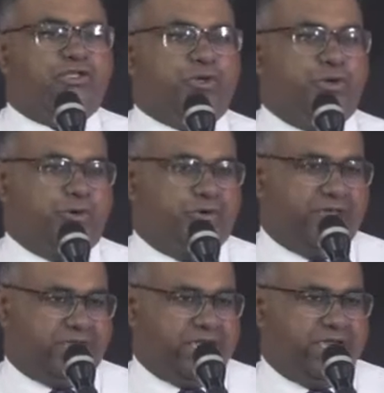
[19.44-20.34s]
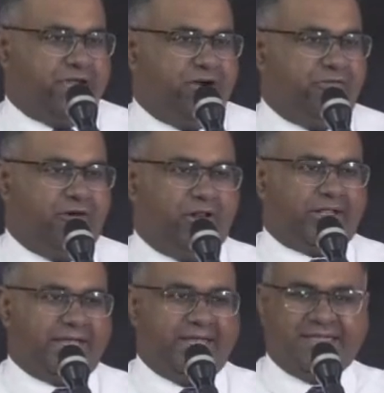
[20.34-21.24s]
to the King of all
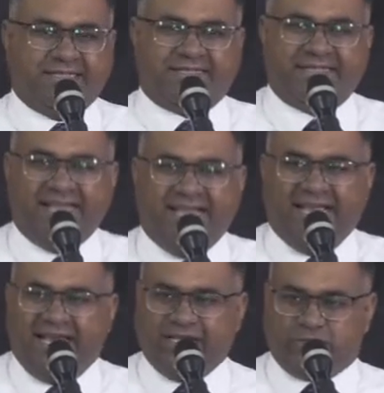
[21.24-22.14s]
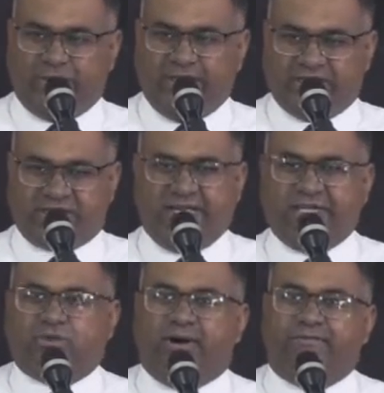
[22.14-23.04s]
kings. As we
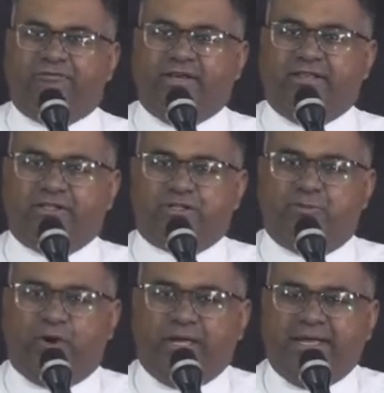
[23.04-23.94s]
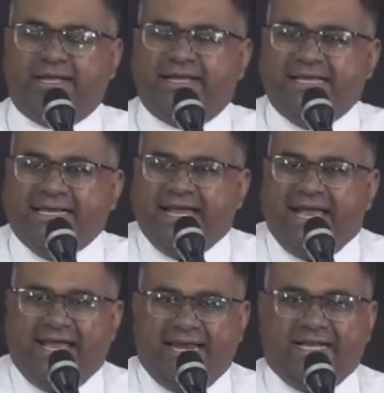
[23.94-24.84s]
stand to our feet this morning,
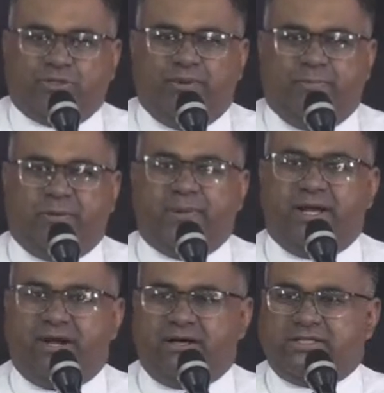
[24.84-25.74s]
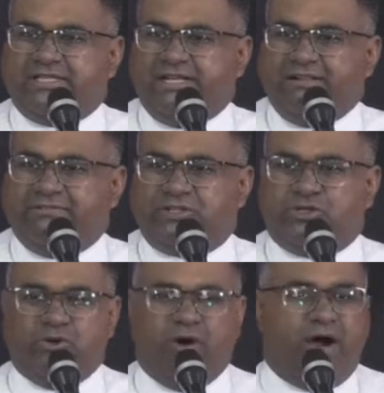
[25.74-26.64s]
and as we prepare ourselves
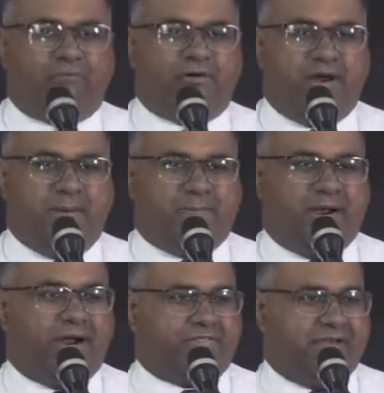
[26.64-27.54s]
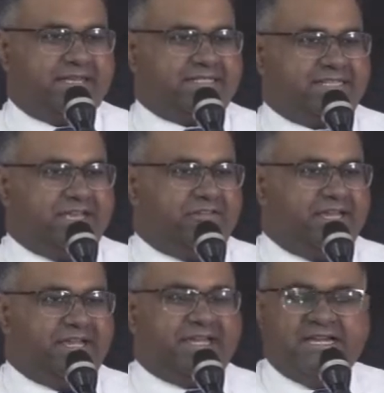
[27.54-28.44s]
to offer up our
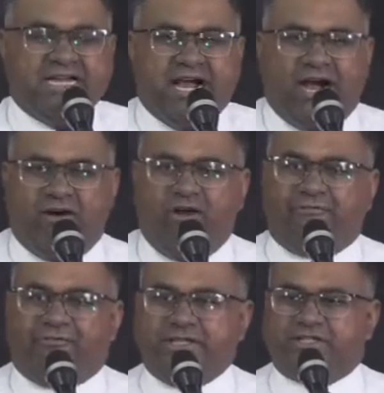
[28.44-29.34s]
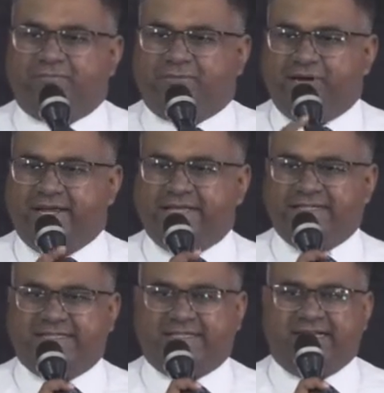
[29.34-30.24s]
thanksgiving, our offerings of
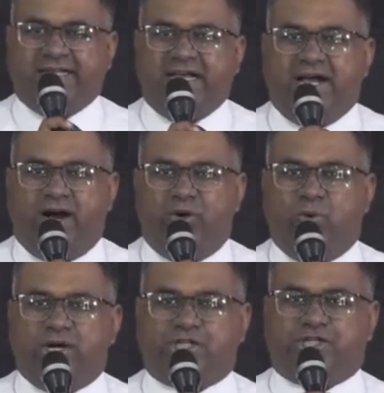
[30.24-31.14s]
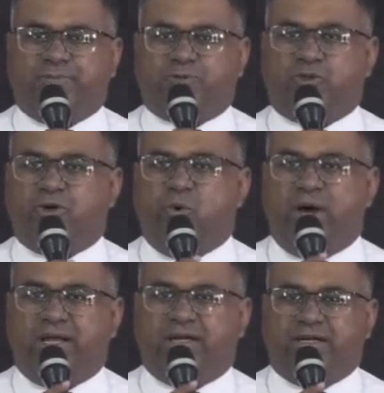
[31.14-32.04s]
praise, our worship to the
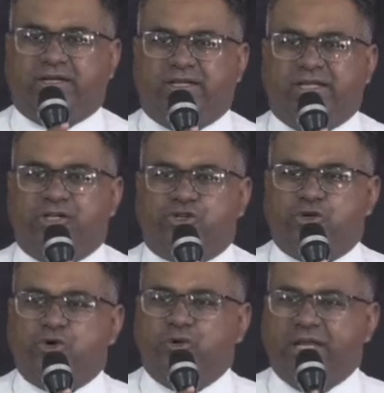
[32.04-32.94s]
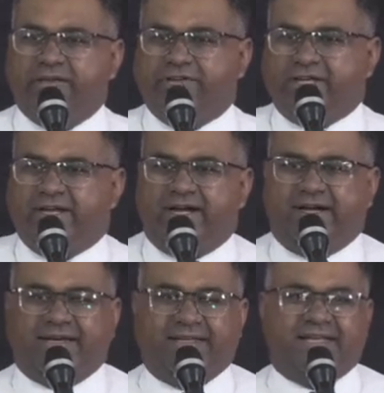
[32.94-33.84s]
one true living
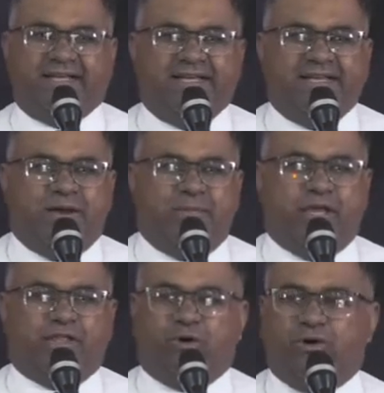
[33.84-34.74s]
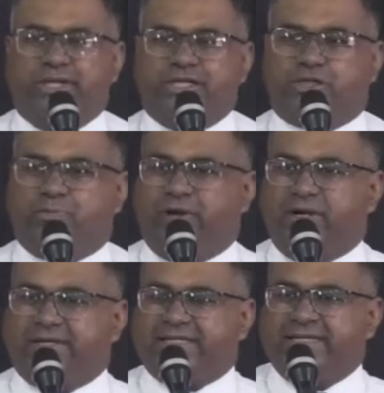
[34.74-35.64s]
God, may the Holy
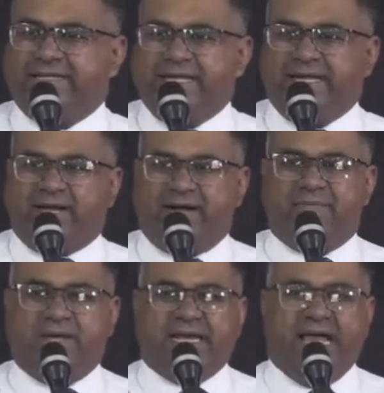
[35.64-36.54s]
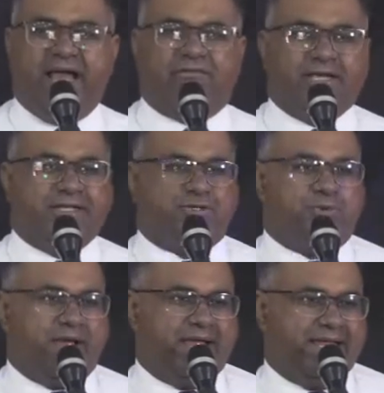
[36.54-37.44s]
Spirit come and have His
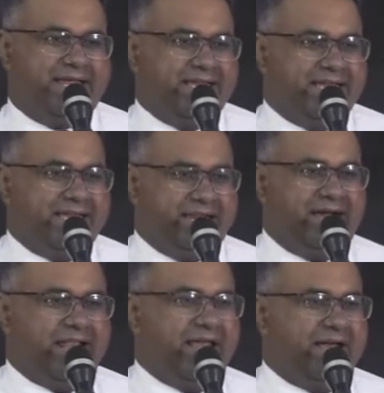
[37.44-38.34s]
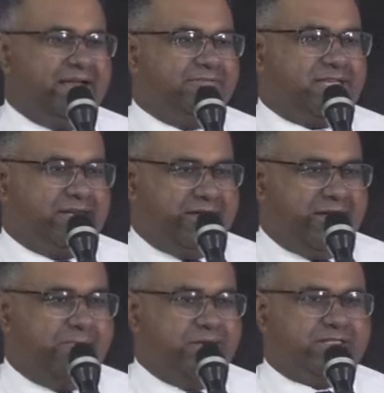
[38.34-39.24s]
way in our lives and in
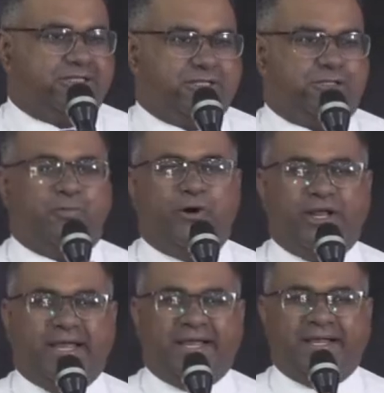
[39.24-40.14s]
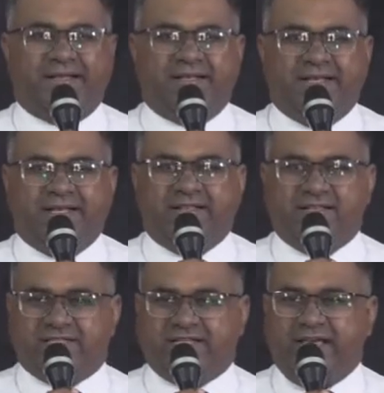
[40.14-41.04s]
our midst this morning.
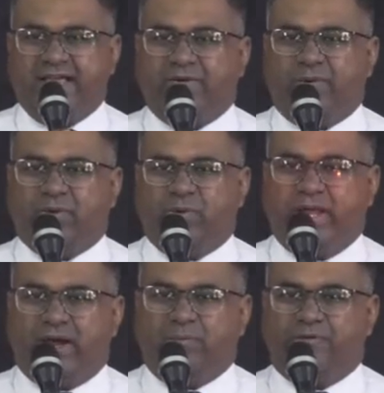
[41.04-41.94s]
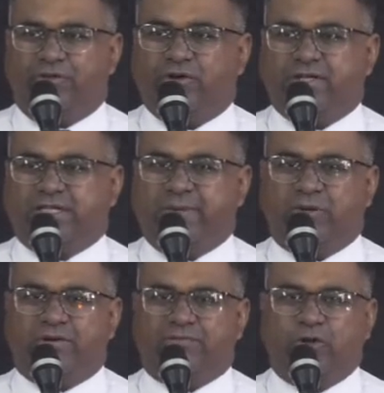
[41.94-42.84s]
This day when we are before the
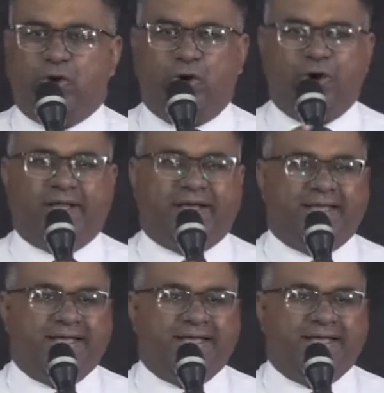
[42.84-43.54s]
table of the Lord,